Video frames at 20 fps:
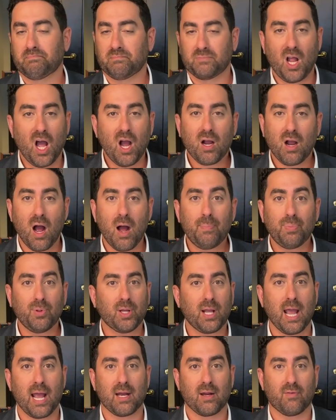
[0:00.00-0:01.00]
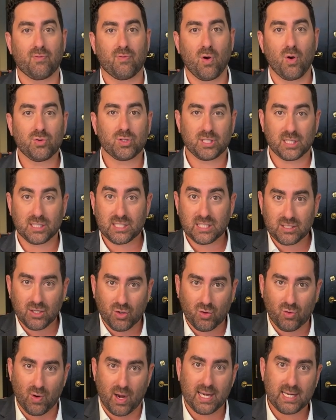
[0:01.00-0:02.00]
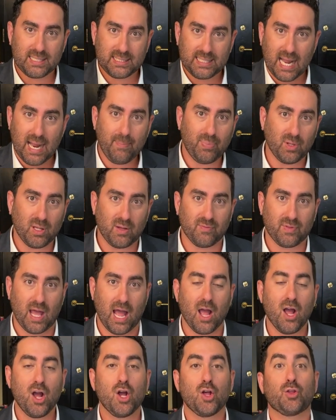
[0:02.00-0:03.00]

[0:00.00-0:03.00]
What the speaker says: Not complicated, folks. This is a great example of that.